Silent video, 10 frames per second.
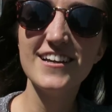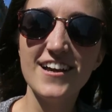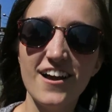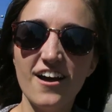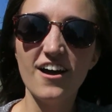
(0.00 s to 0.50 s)

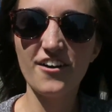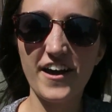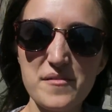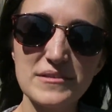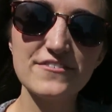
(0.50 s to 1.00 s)
don't know.
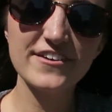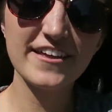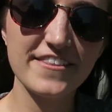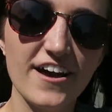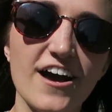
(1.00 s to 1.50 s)
Okay, I'm
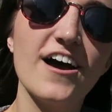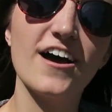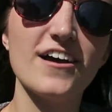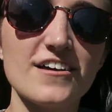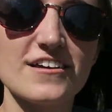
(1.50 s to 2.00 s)
leaving
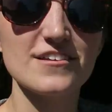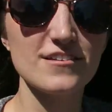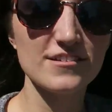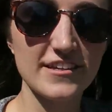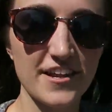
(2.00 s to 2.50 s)

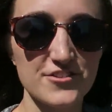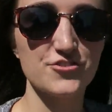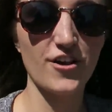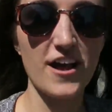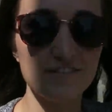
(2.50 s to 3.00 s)
the Guinness
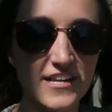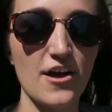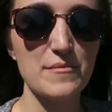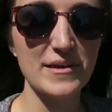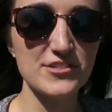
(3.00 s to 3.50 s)
Storehouse
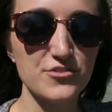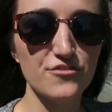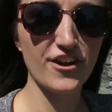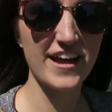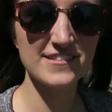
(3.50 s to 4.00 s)
now. I made
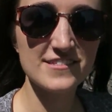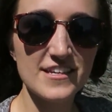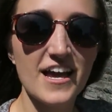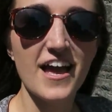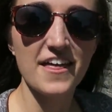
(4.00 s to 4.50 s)
two friends.
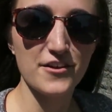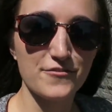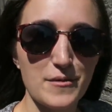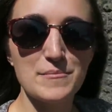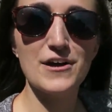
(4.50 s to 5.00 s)

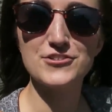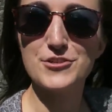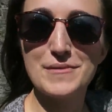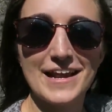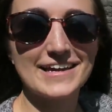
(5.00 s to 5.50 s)
They're from
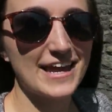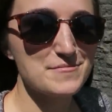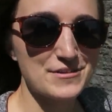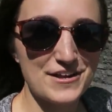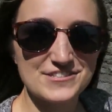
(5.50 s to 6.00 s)
Belgium, and I
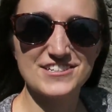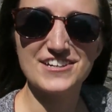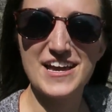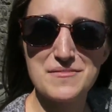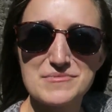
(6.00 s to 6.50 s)
can't pronounce
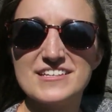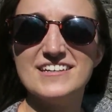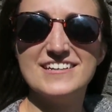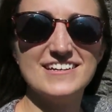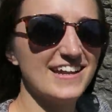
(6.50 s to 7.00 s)
their names.
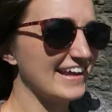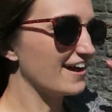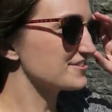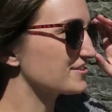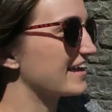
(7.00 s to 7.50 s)
And I
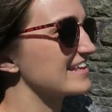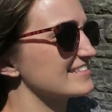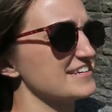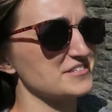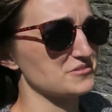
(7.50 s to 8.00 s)
also
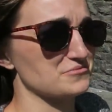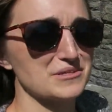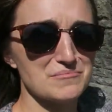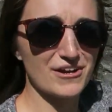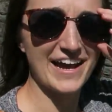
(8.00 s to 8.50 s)
can't see because it's
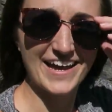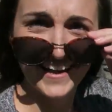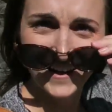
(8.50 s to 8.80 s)
really Hi. bright.